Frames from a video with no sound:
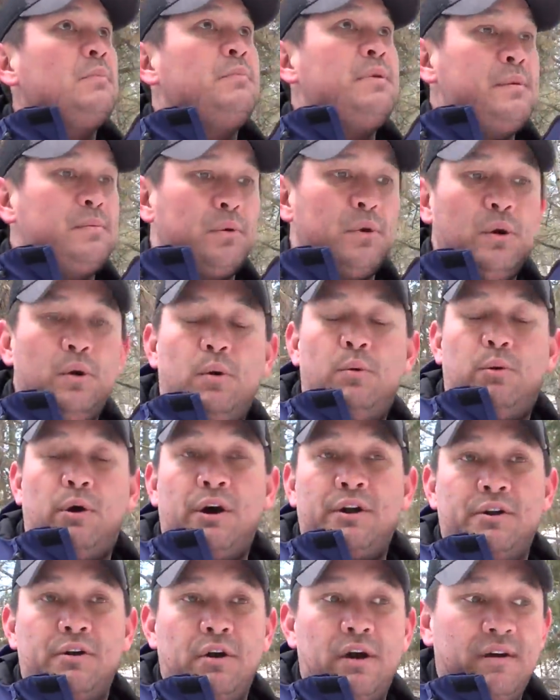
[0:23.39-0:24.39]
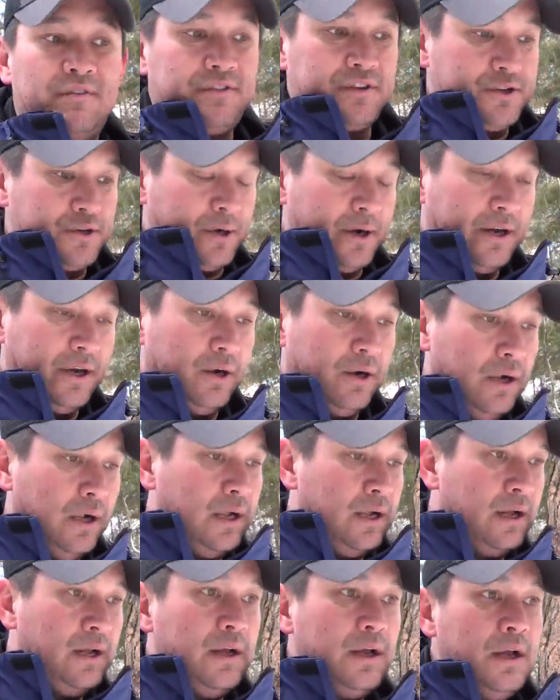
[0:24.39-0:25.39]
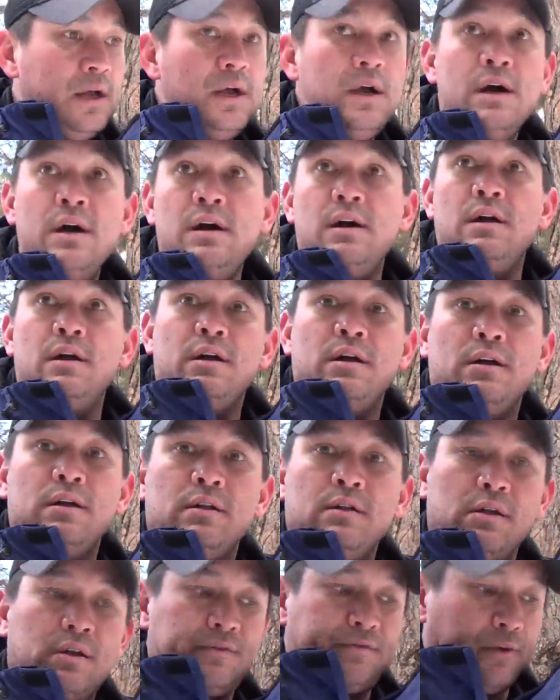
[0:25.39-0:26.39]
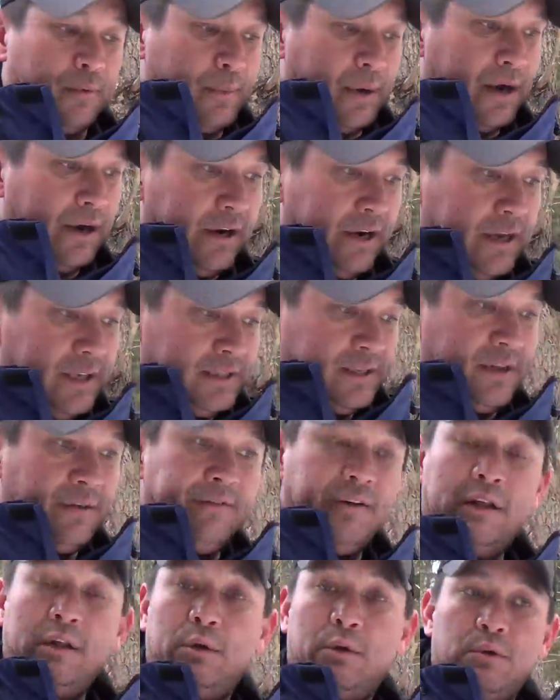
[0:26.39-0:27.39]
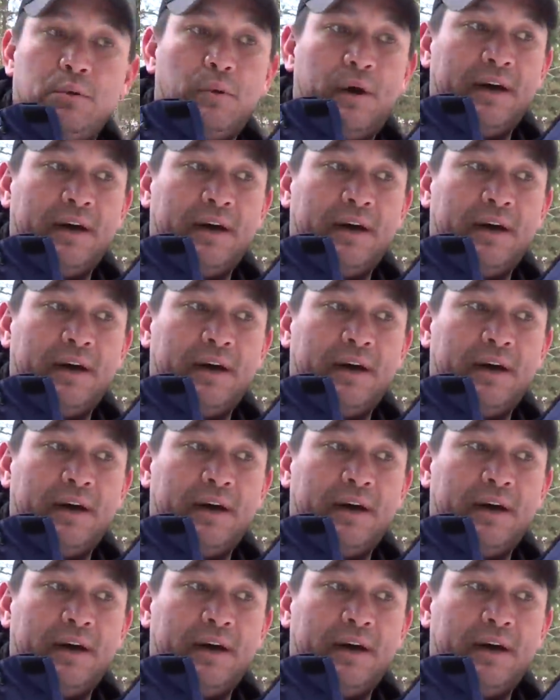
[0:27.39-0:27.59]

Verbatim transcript: people wander off the trail looking for berries following